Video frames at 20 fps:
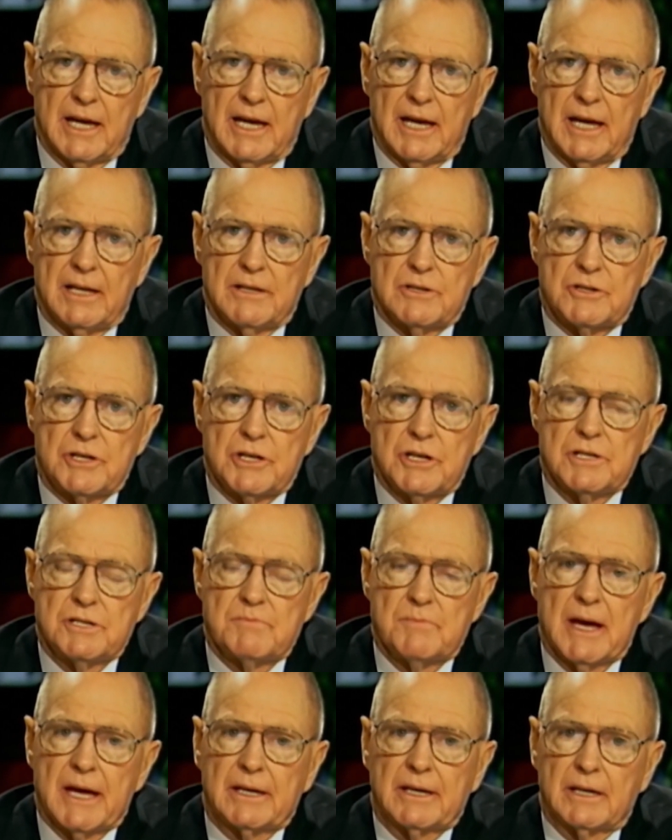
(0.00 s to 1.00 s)
And
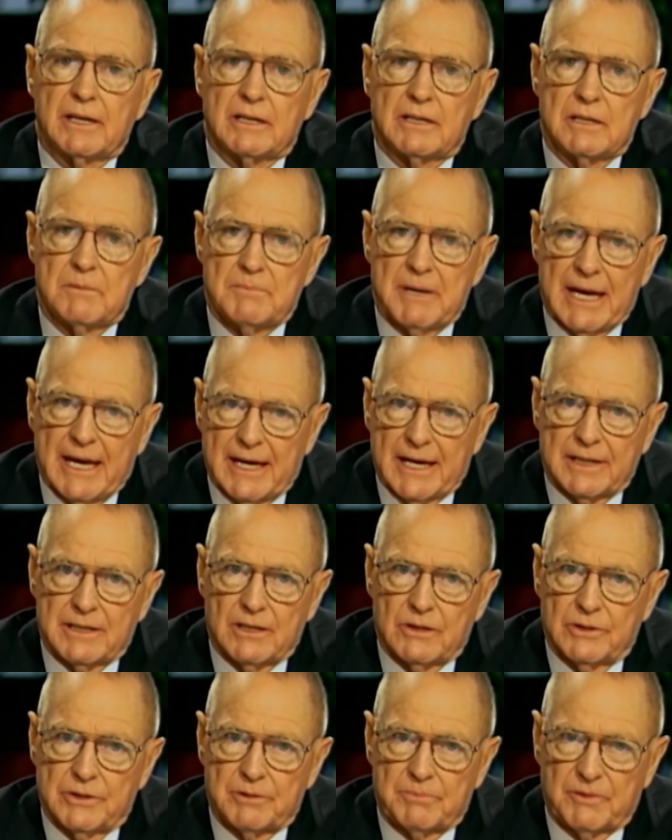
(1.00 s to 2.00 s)
she's making a
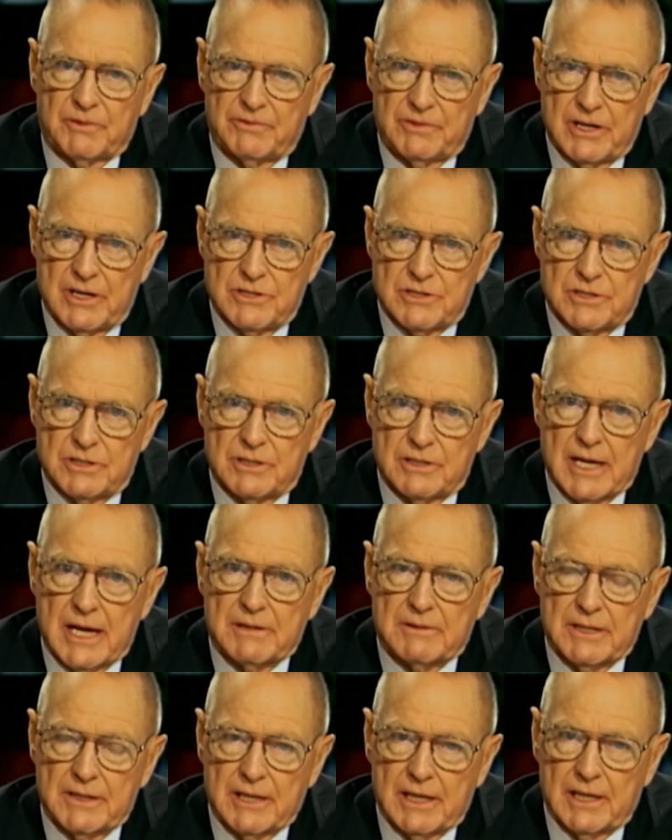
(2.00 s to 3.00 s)
demand on the provision.
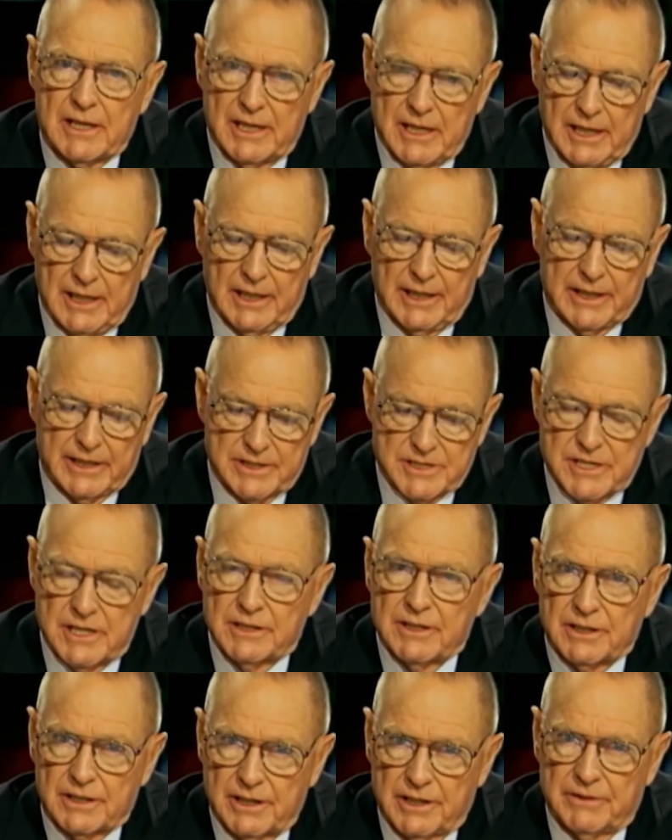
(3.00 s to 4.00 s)
That, that healing is
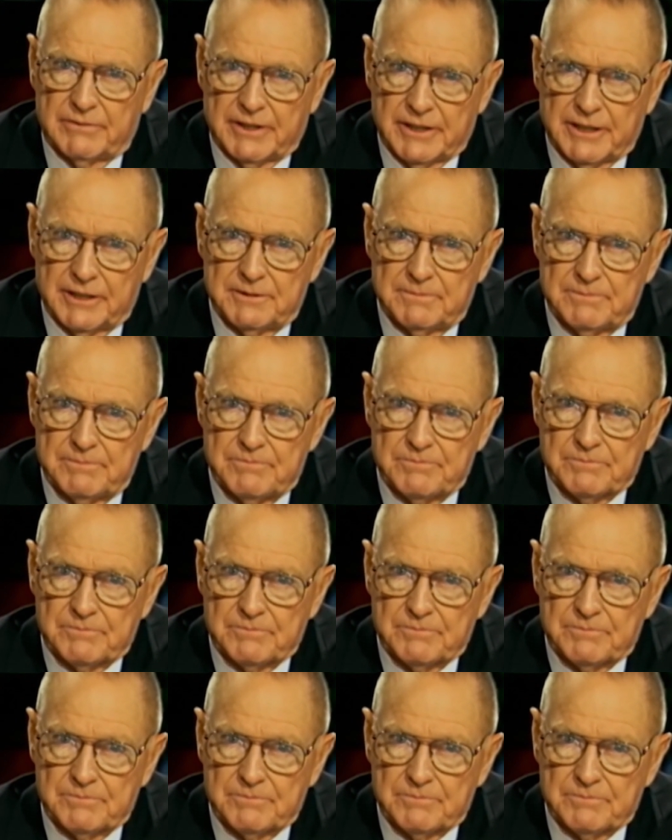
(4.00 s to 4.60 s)
in the covenant